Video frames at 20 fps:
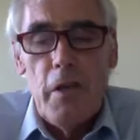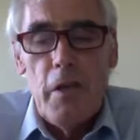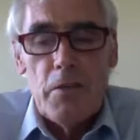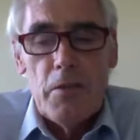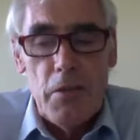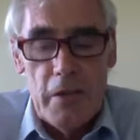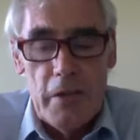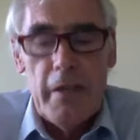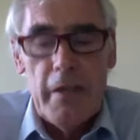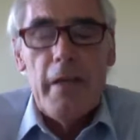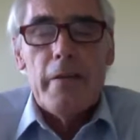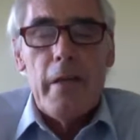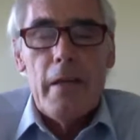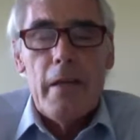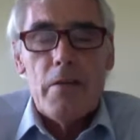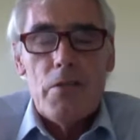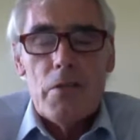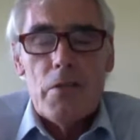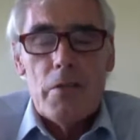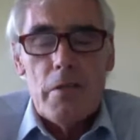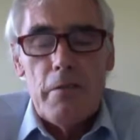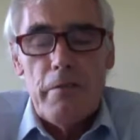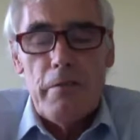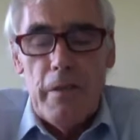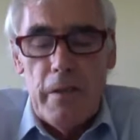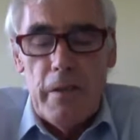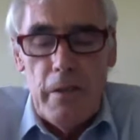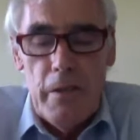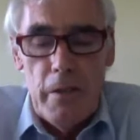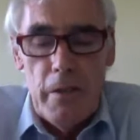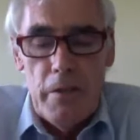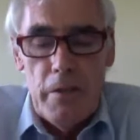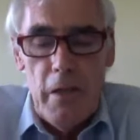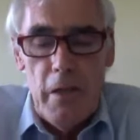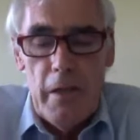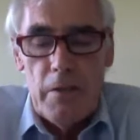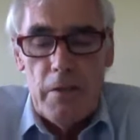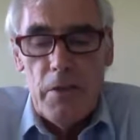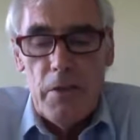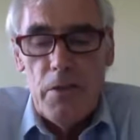to get that certificate, a
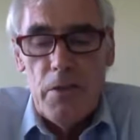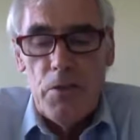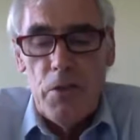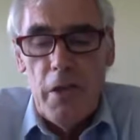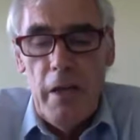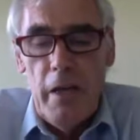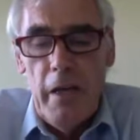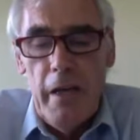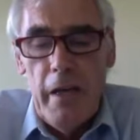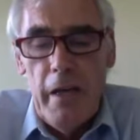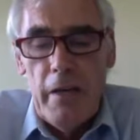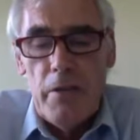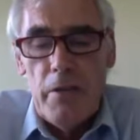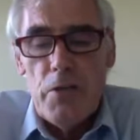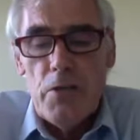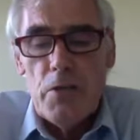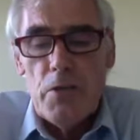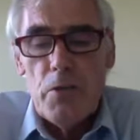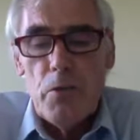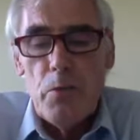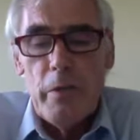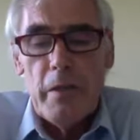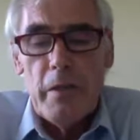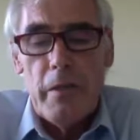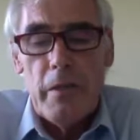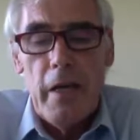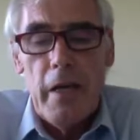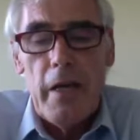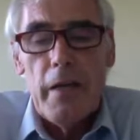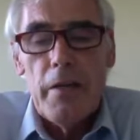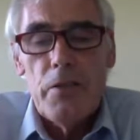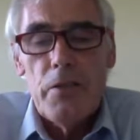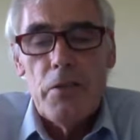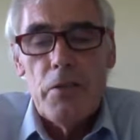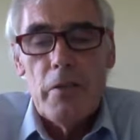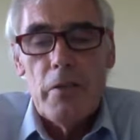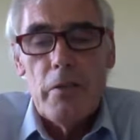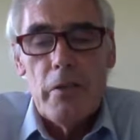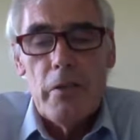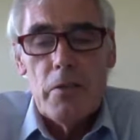teacher has to engage in
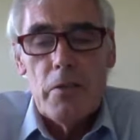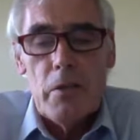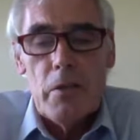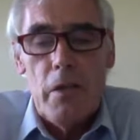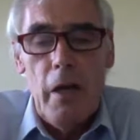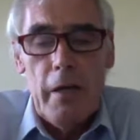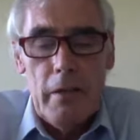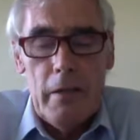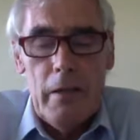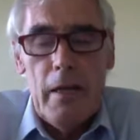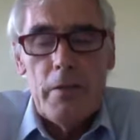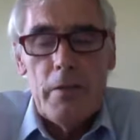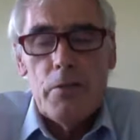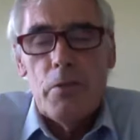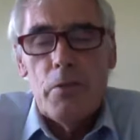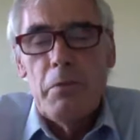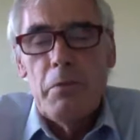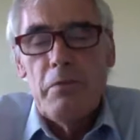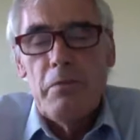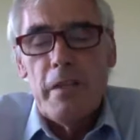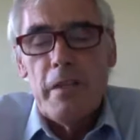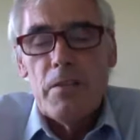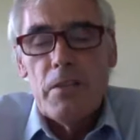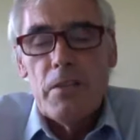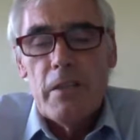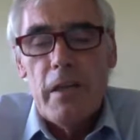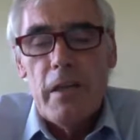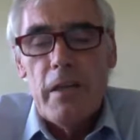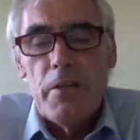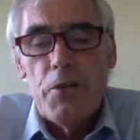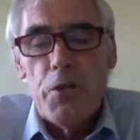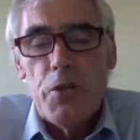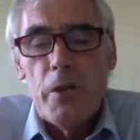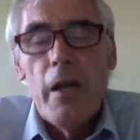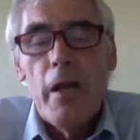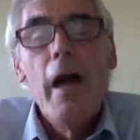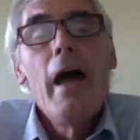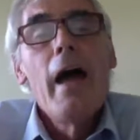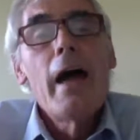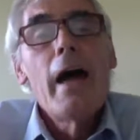this classroom investigation
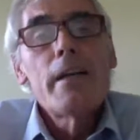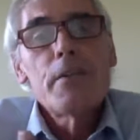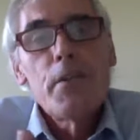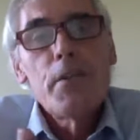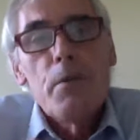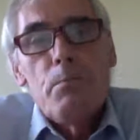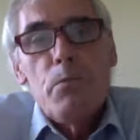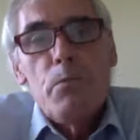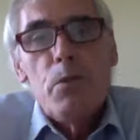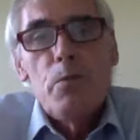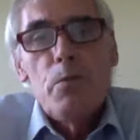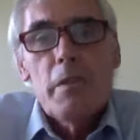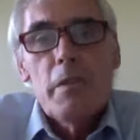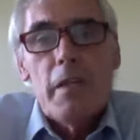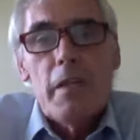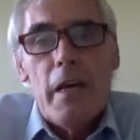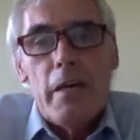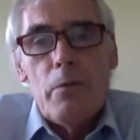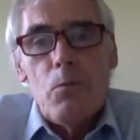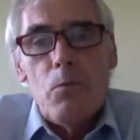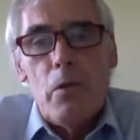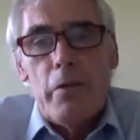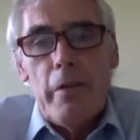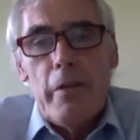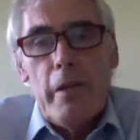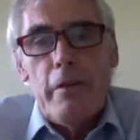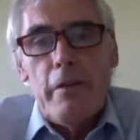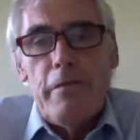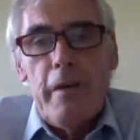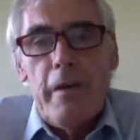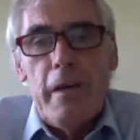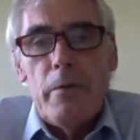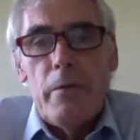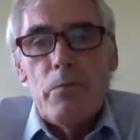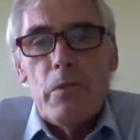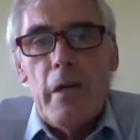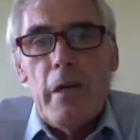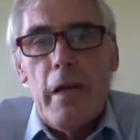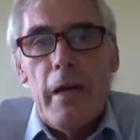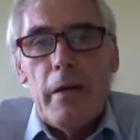and communicate what they found
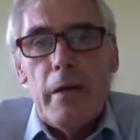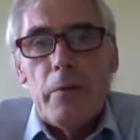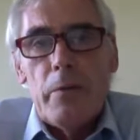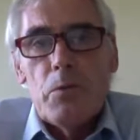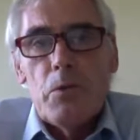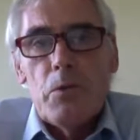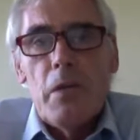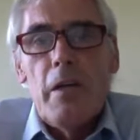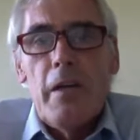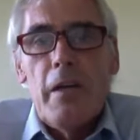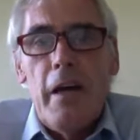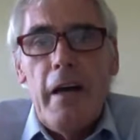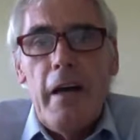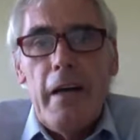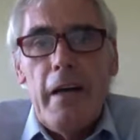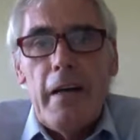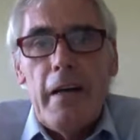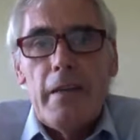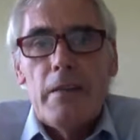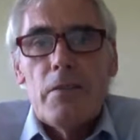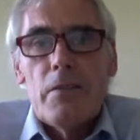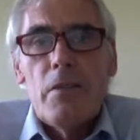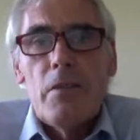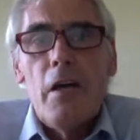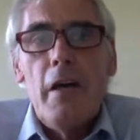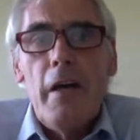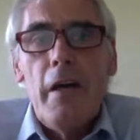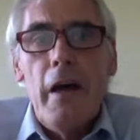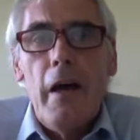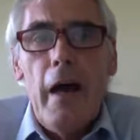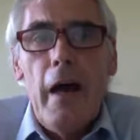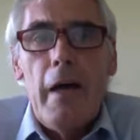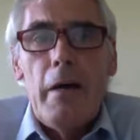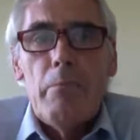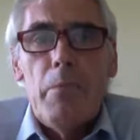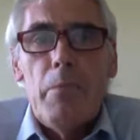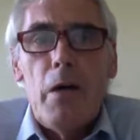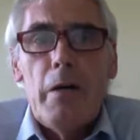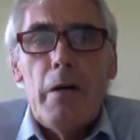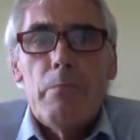out. And
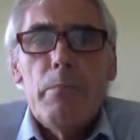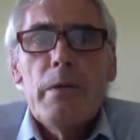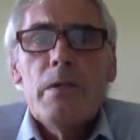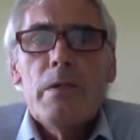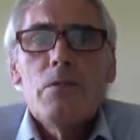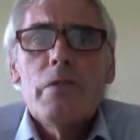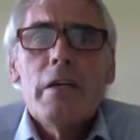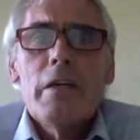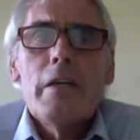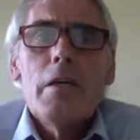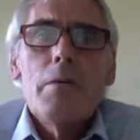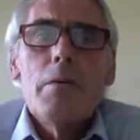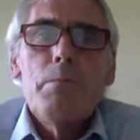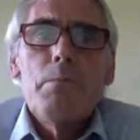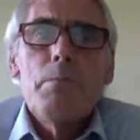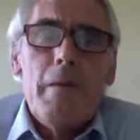by building a